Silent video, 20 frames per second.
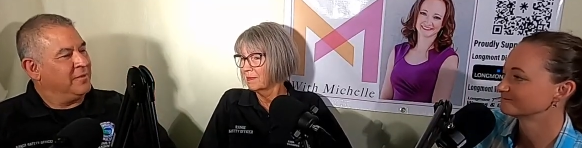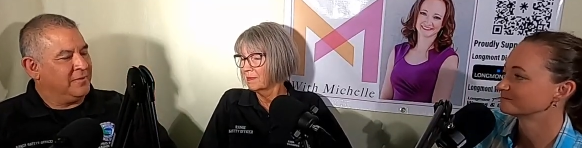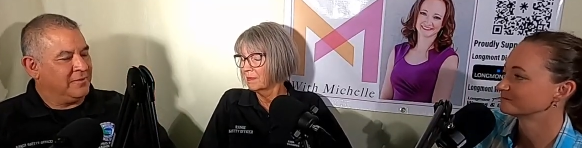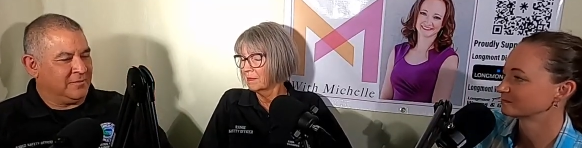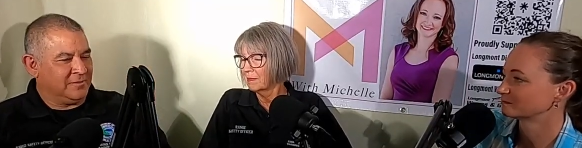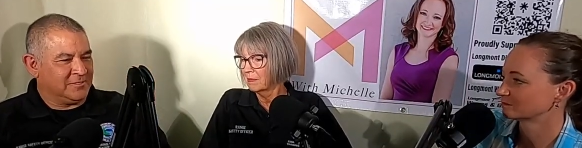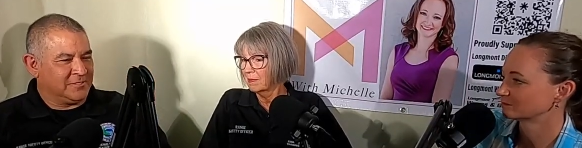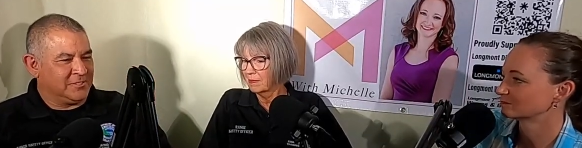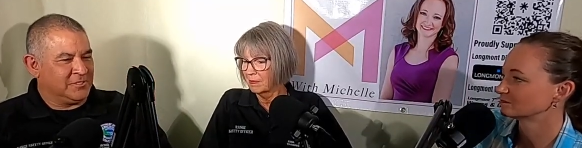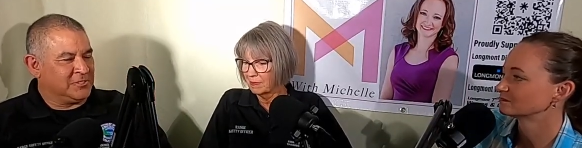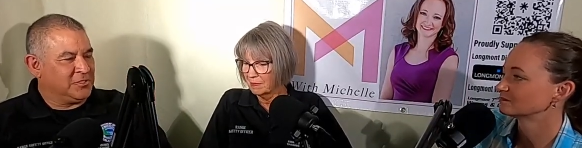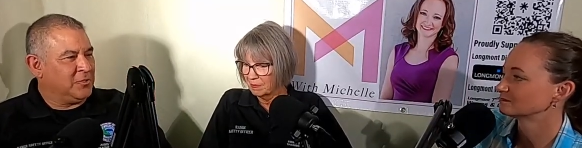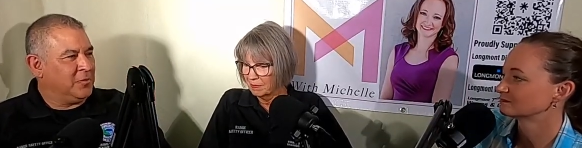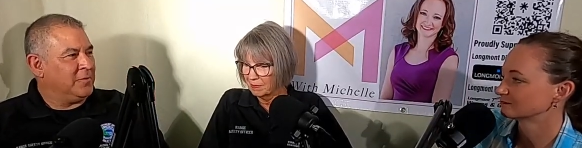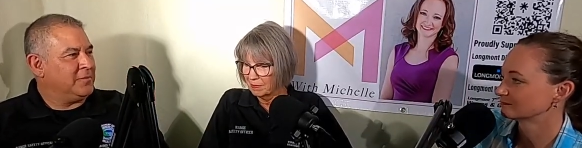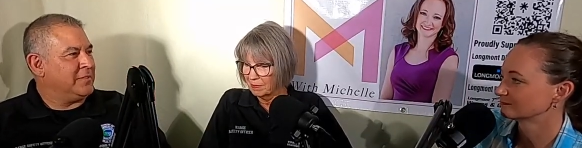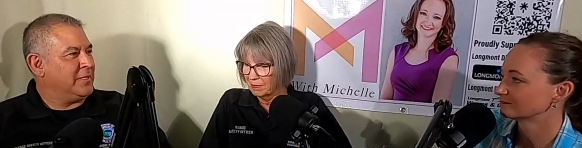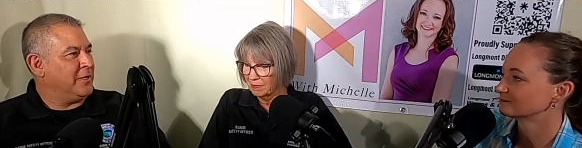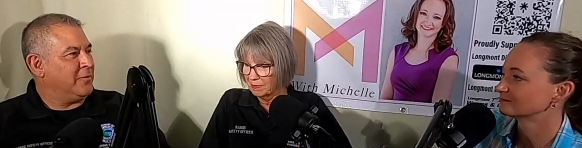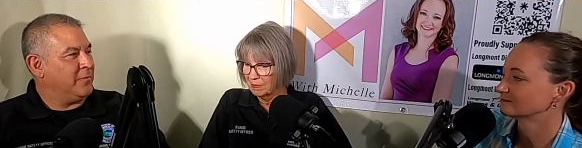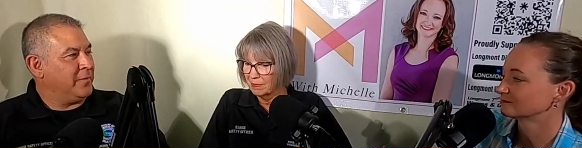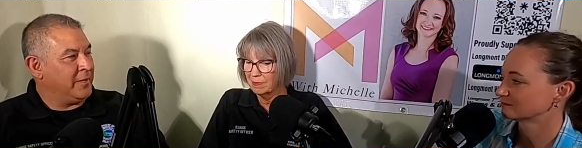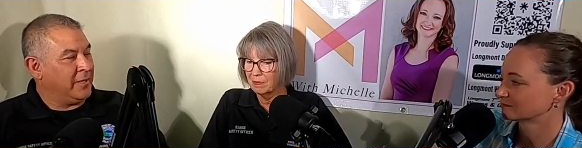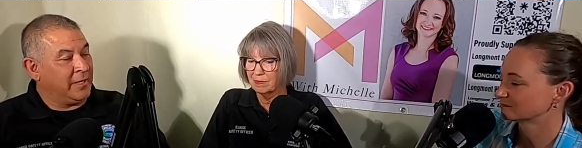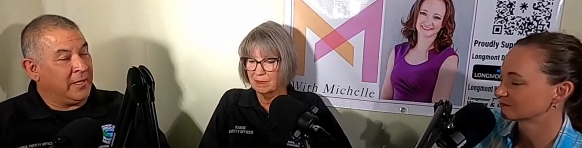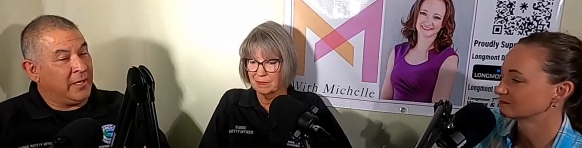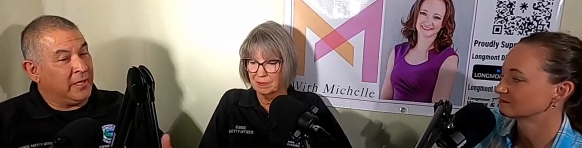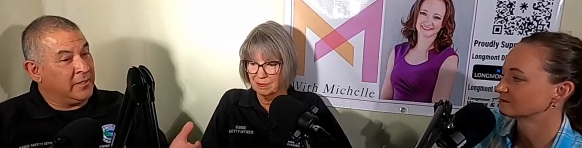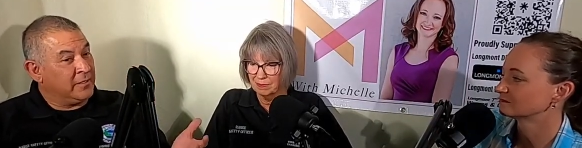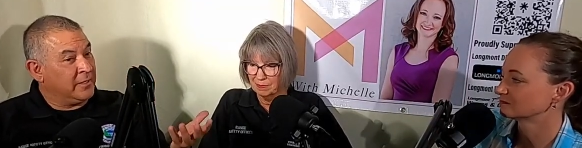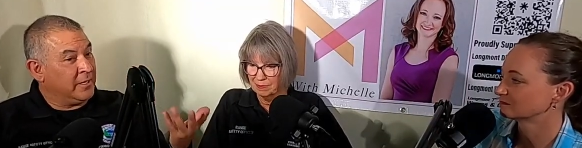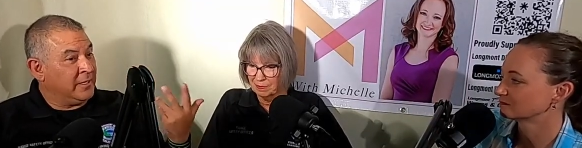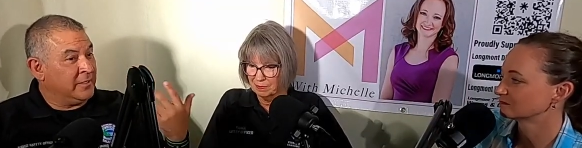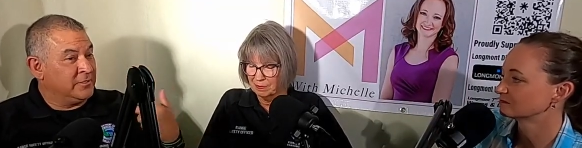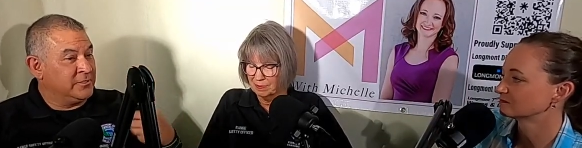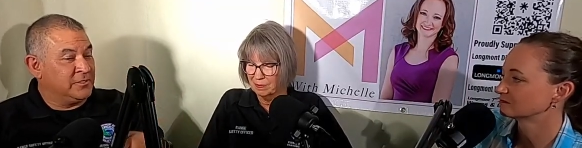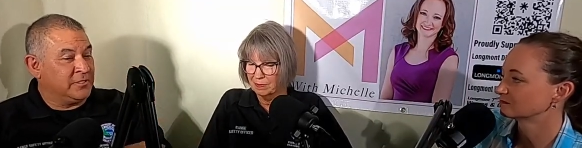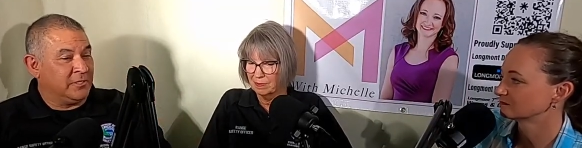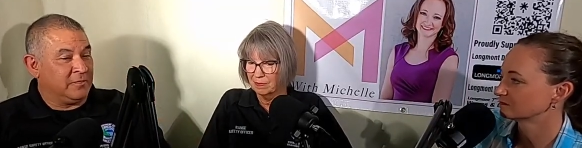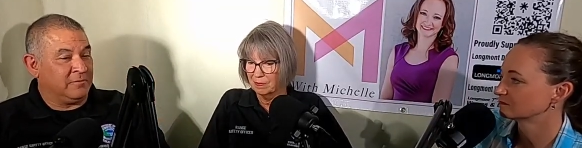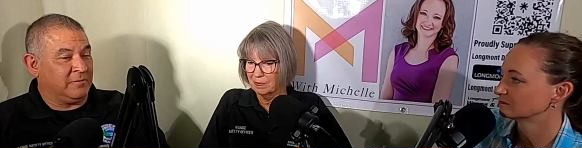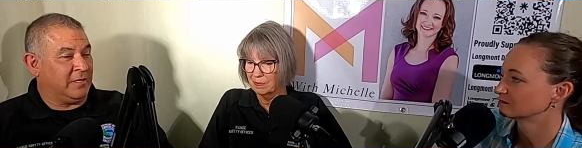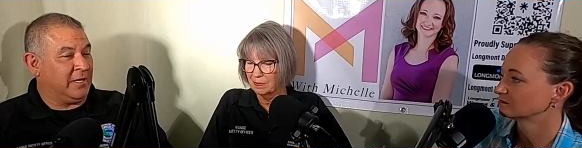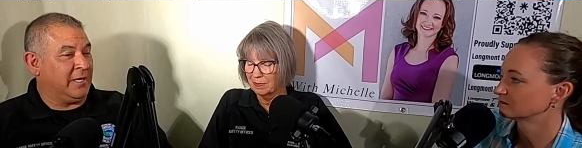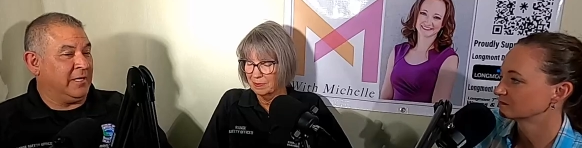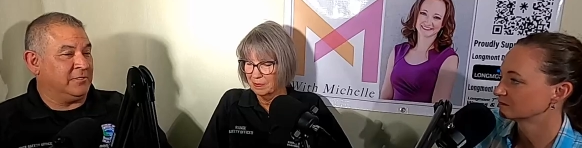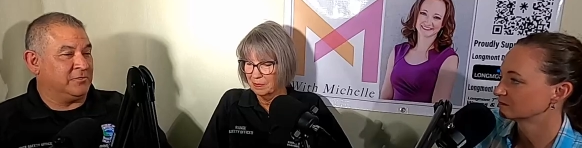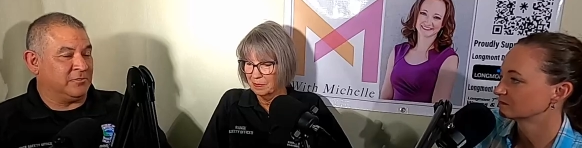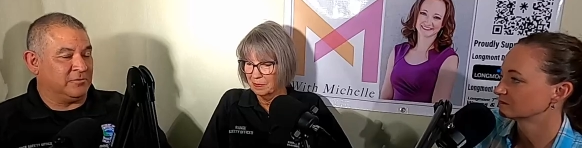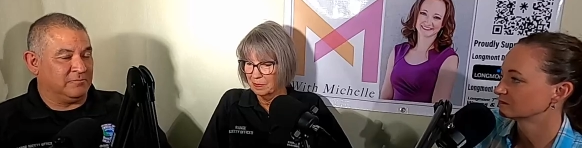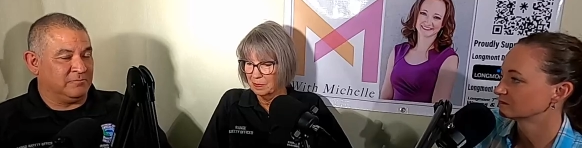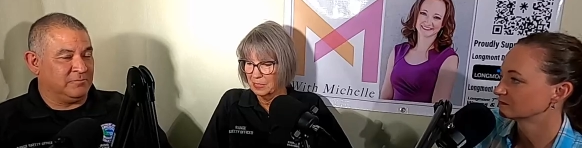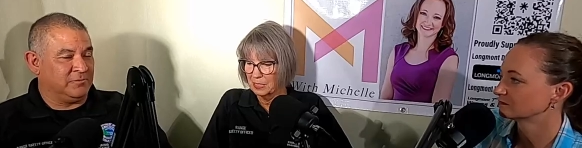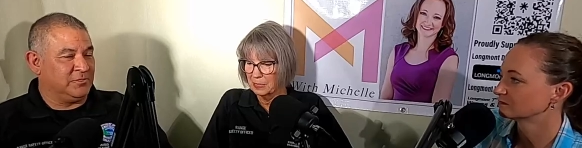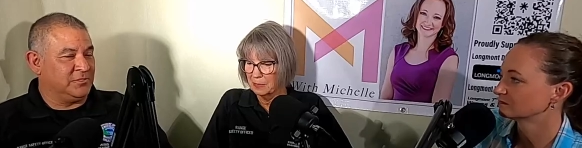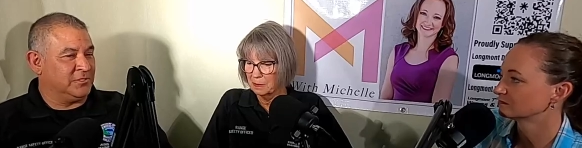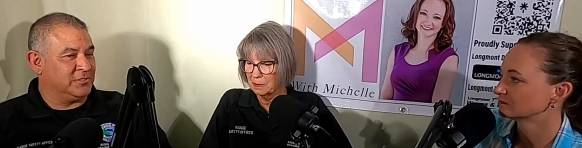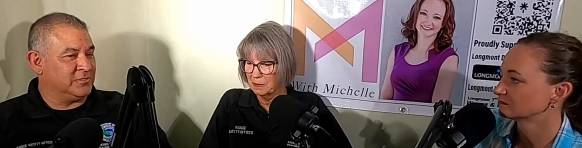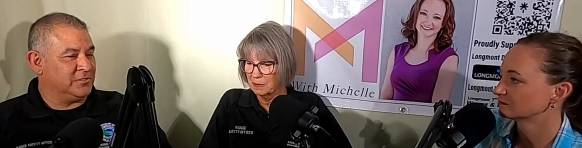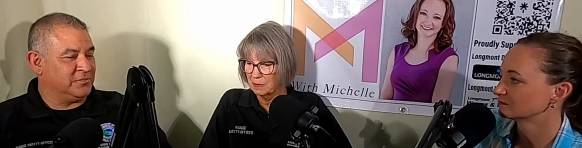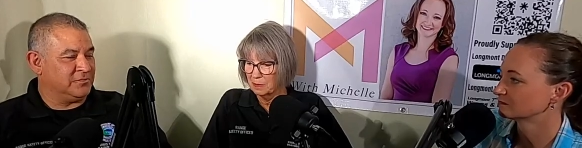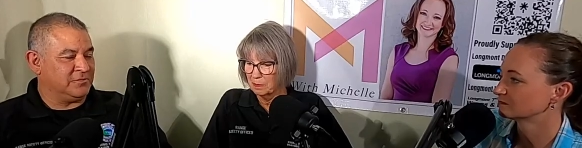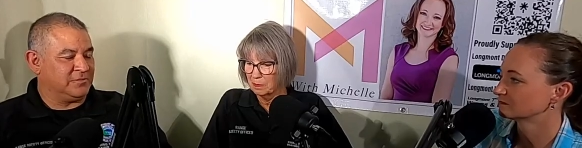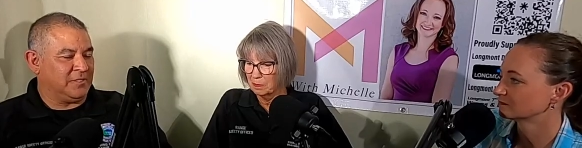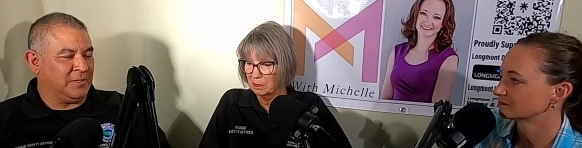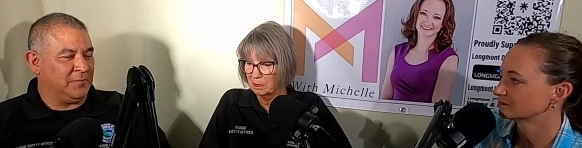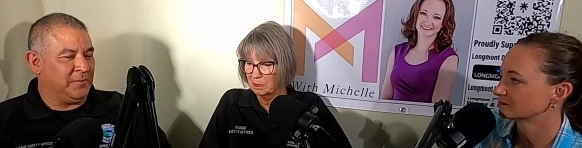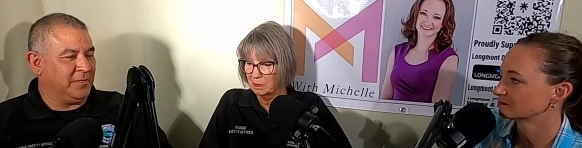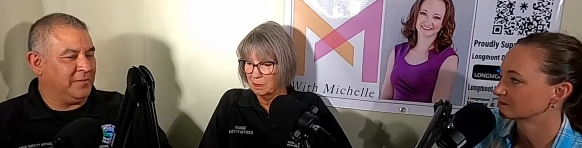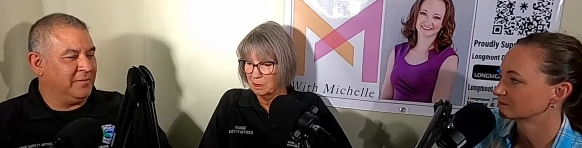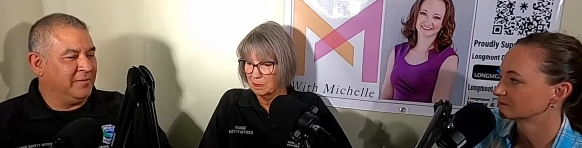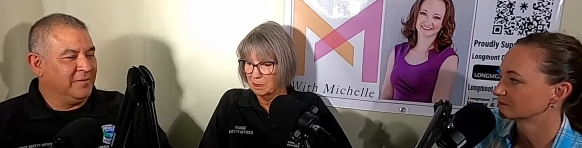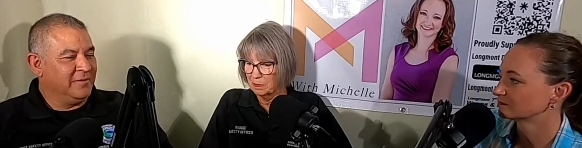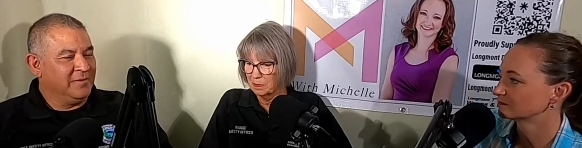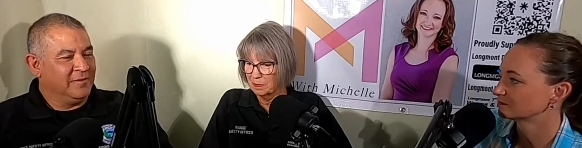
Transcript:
Speaker 1: Let's just go it that way. Mm-hmm. And, and, and guys are just as, I mean,